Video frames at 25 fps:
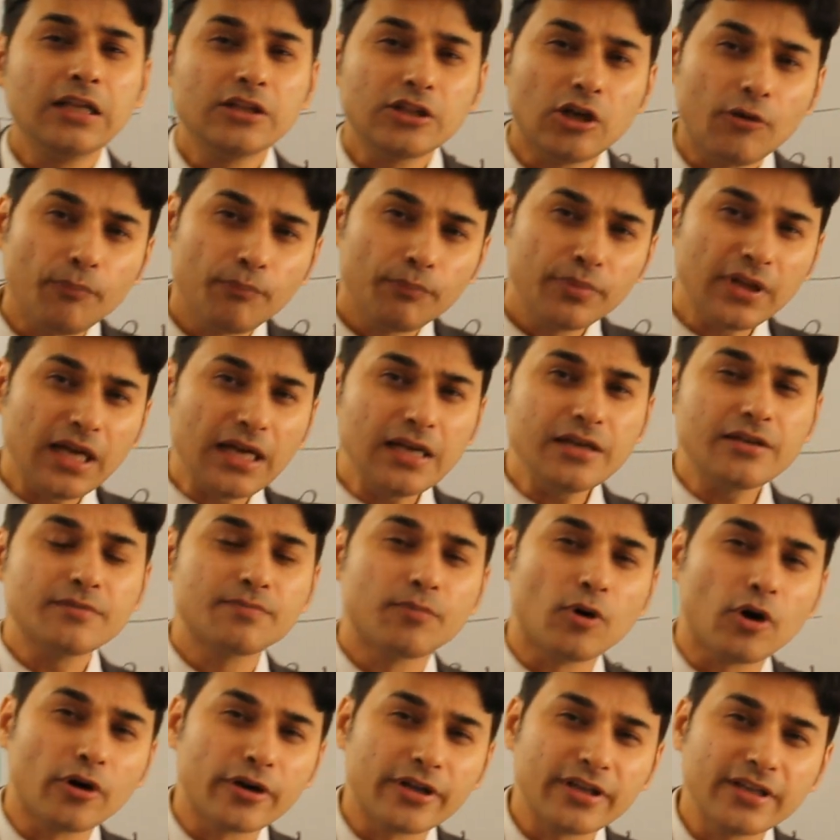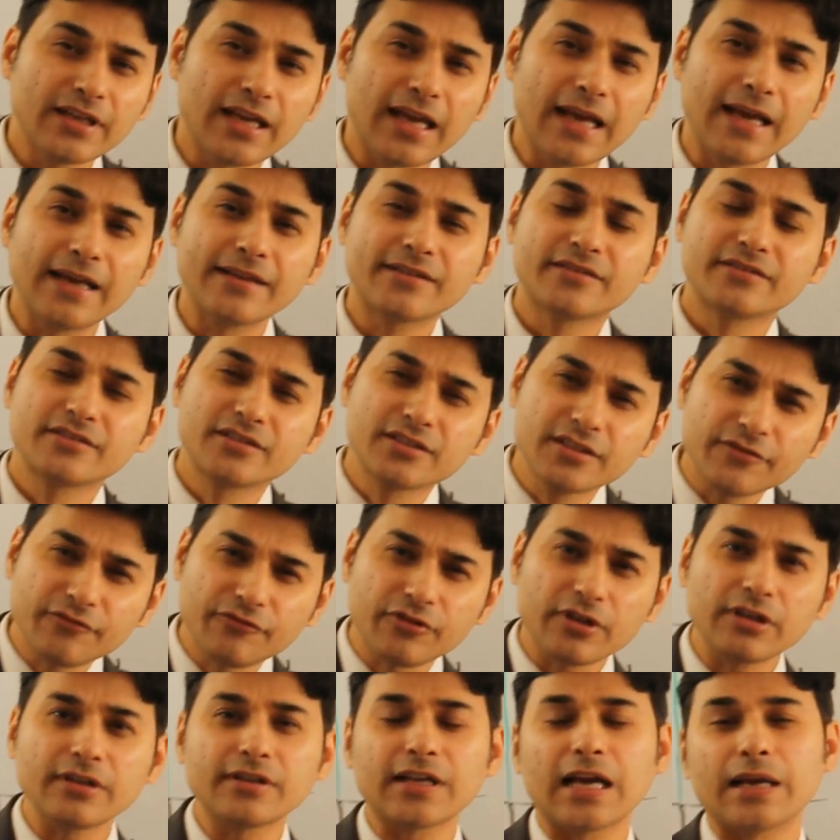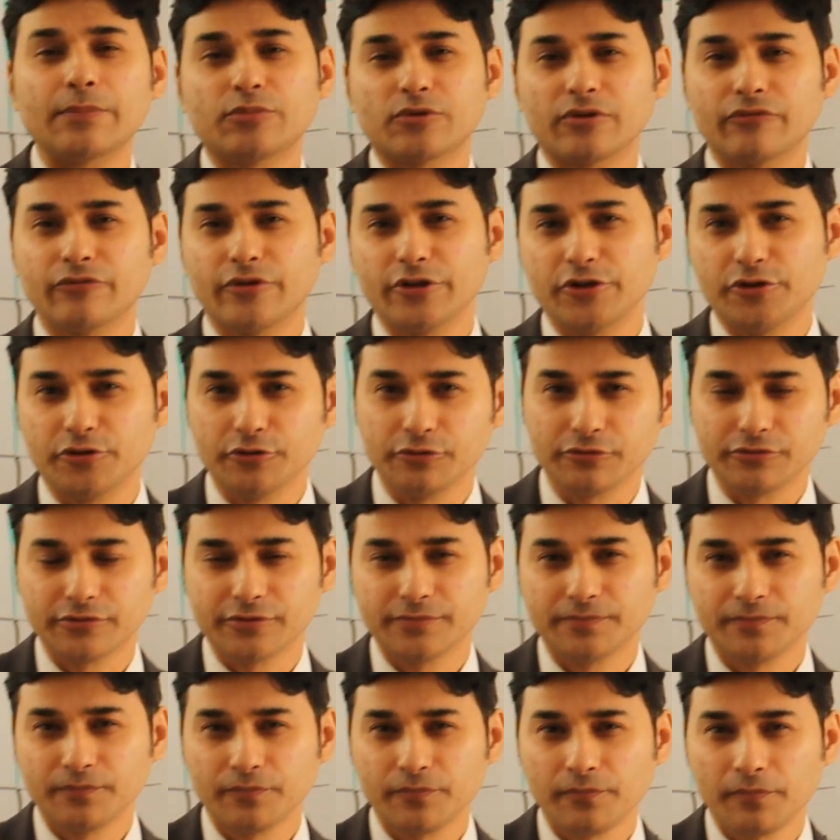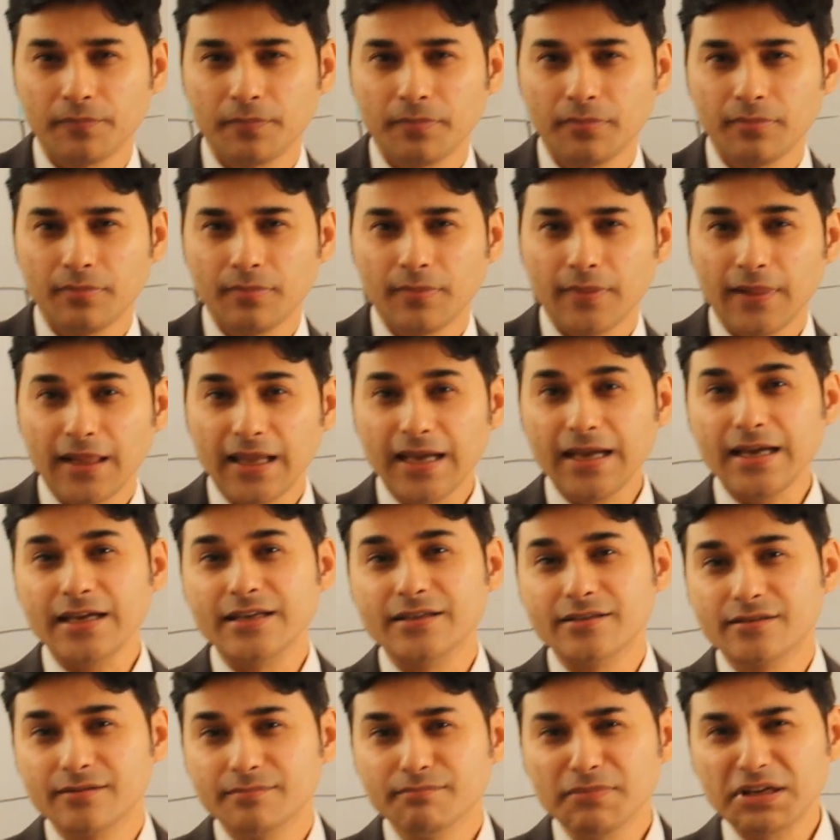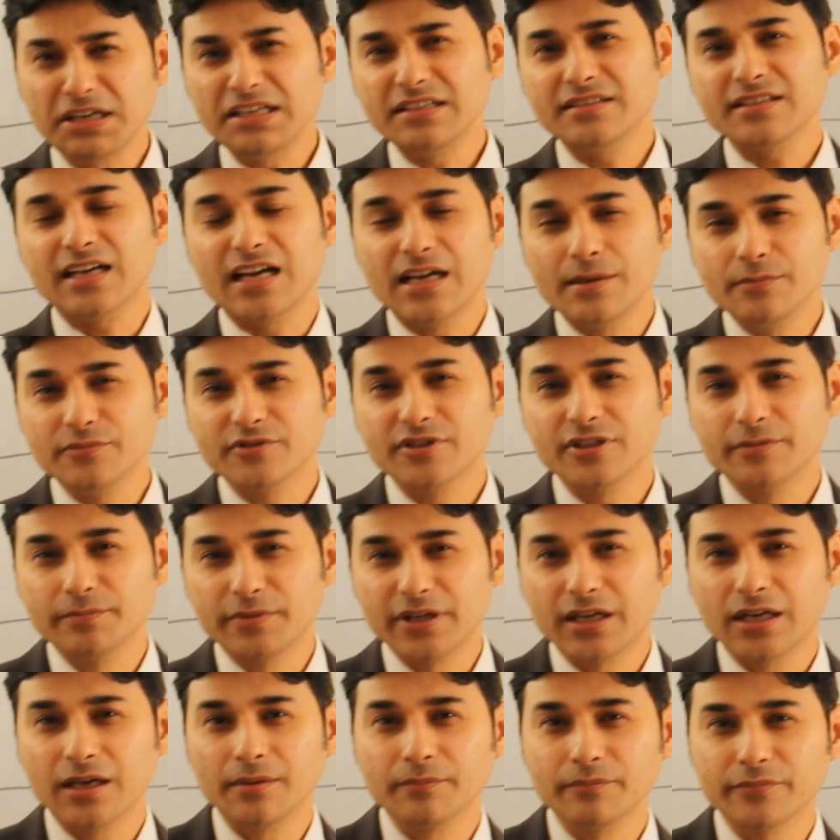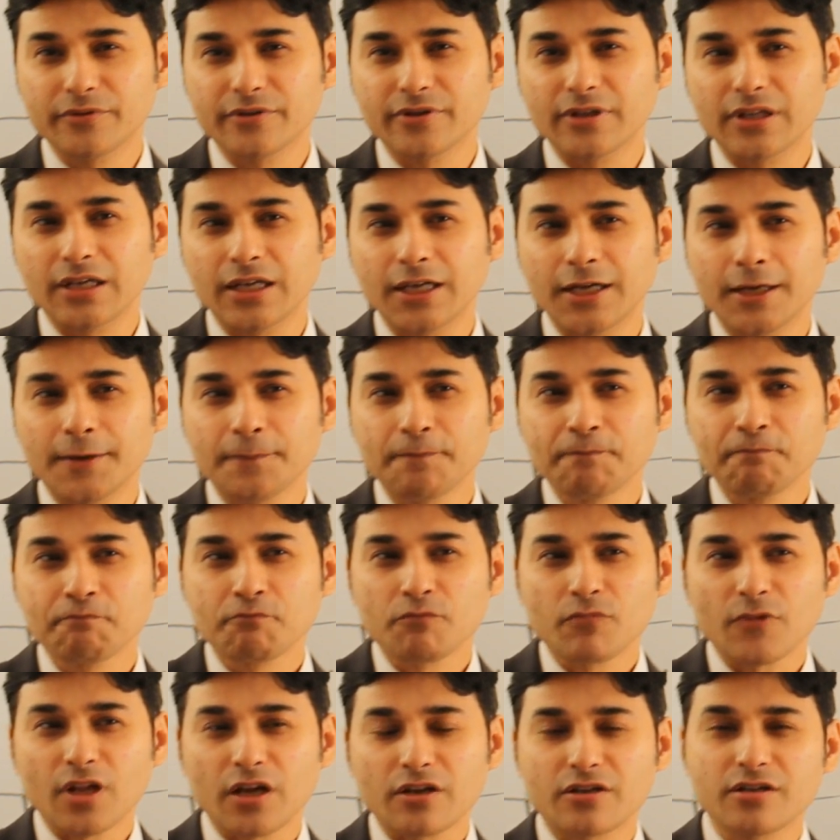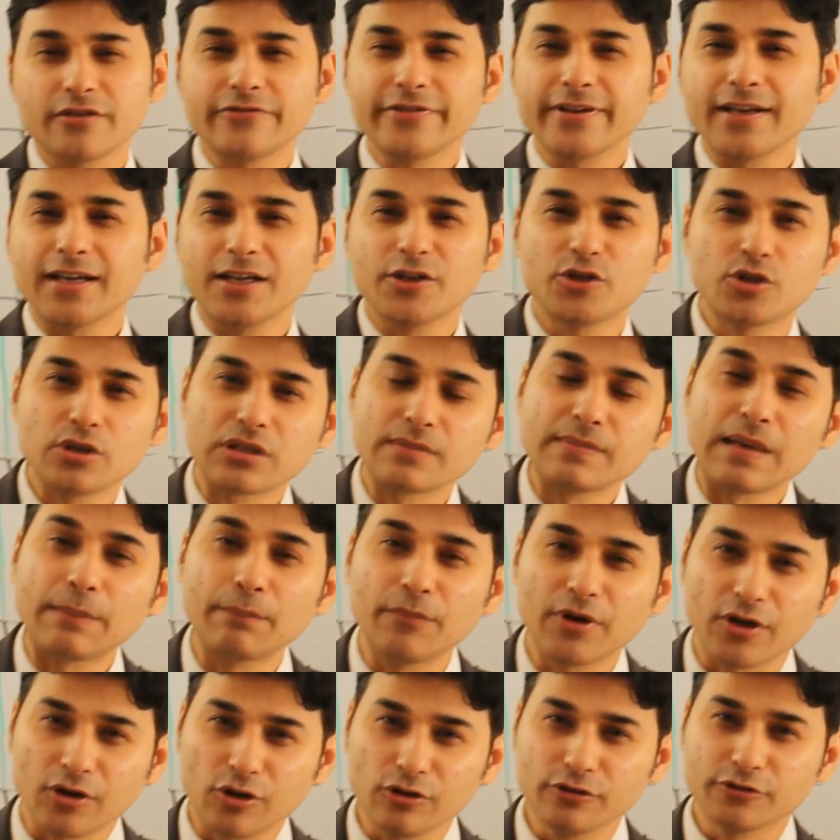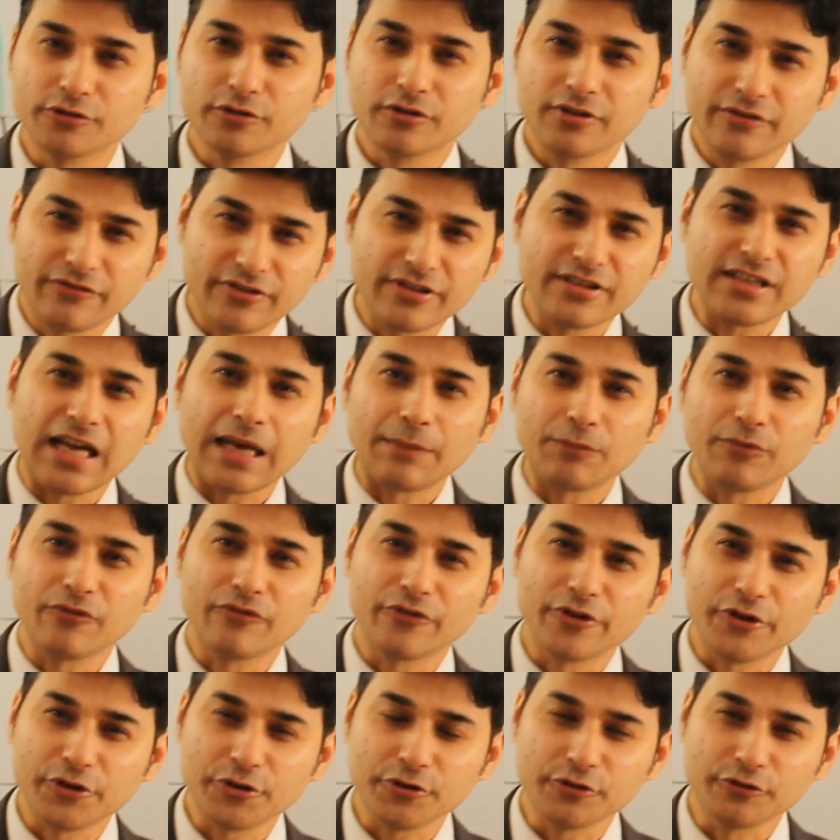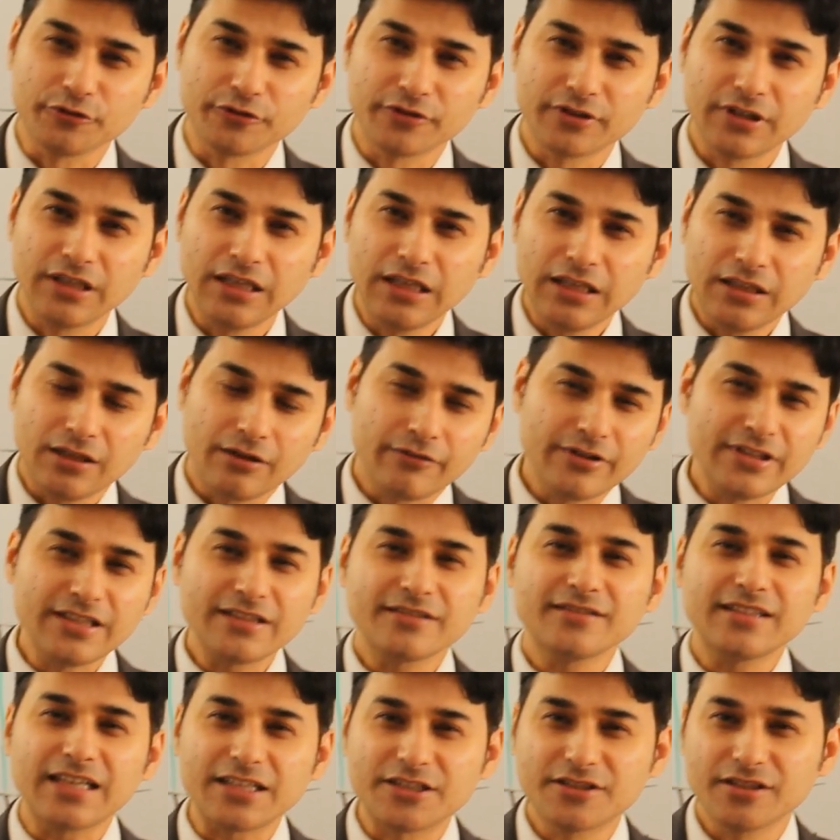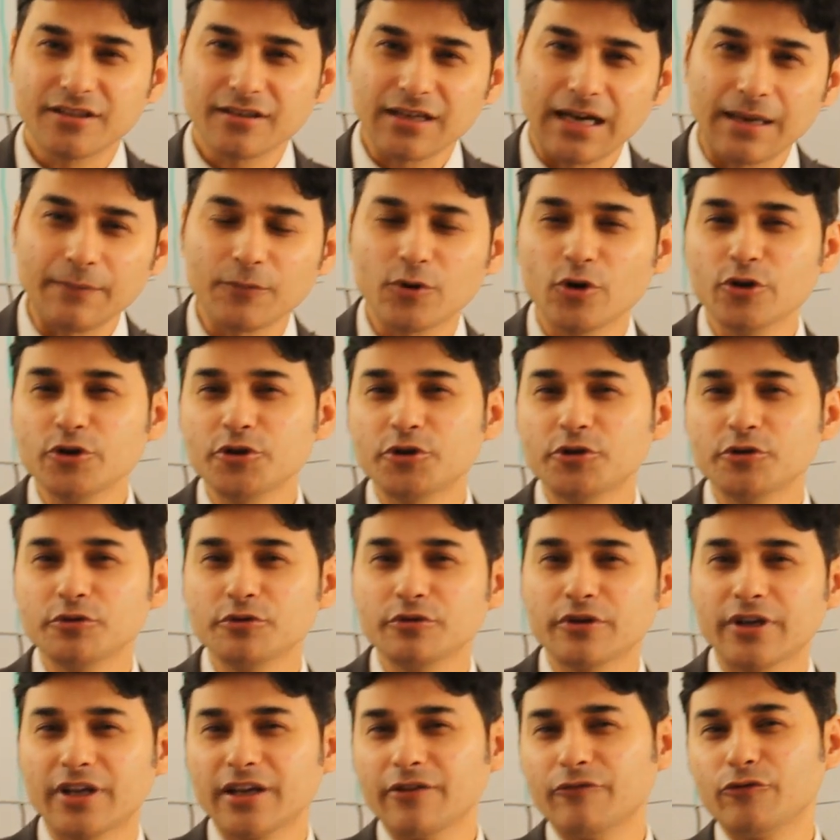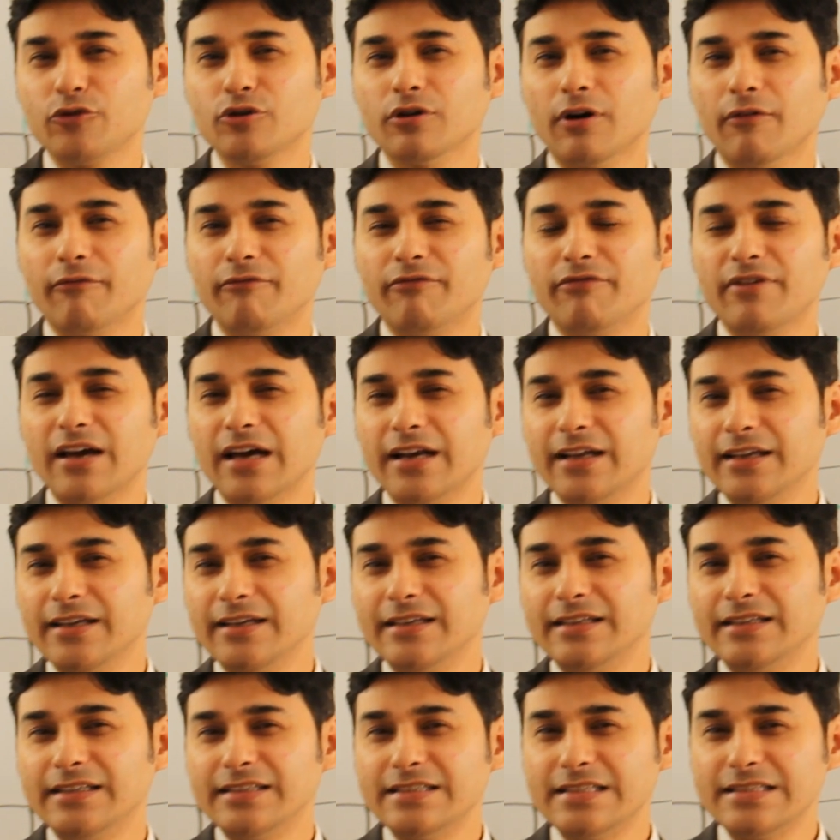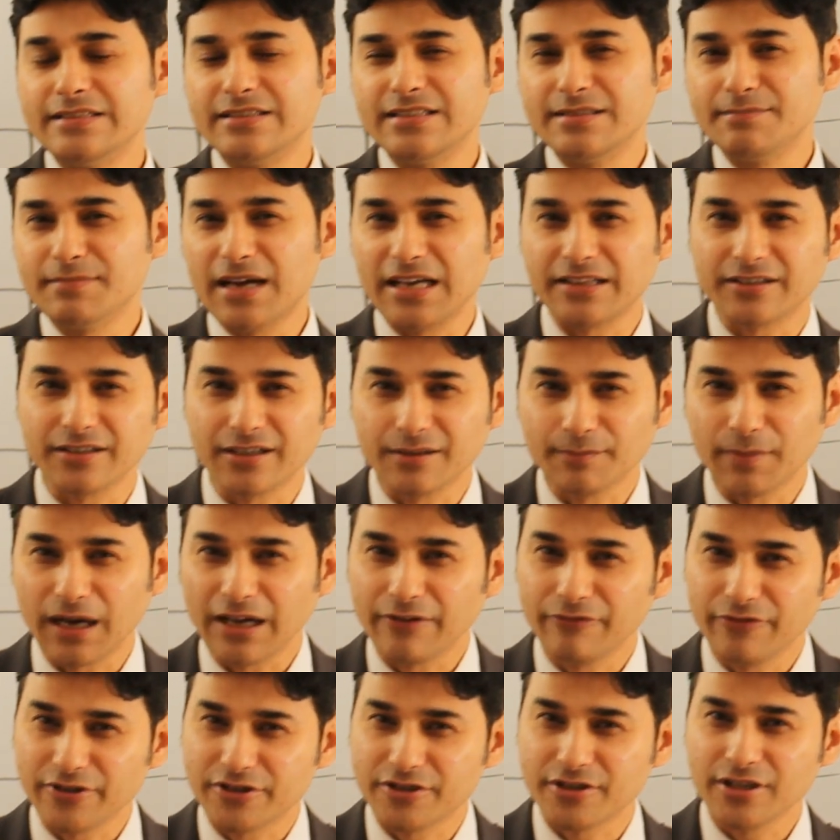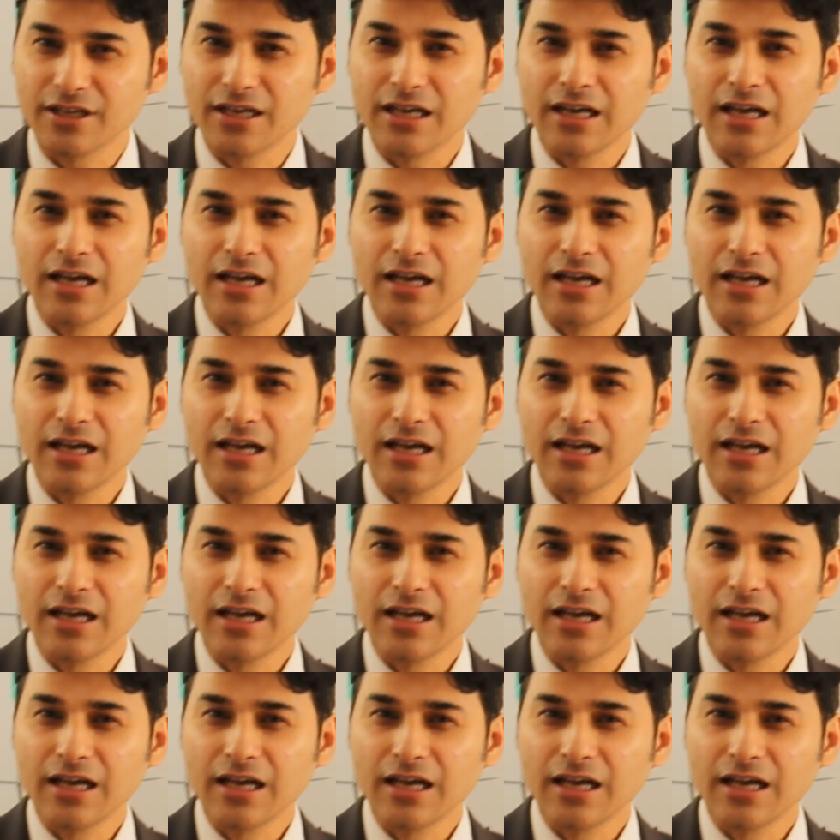Now plant body has different types of tissues, and many times it becomes difficult to remember also different type of tissues. Now in this lecture I am going to give you a very easy method by which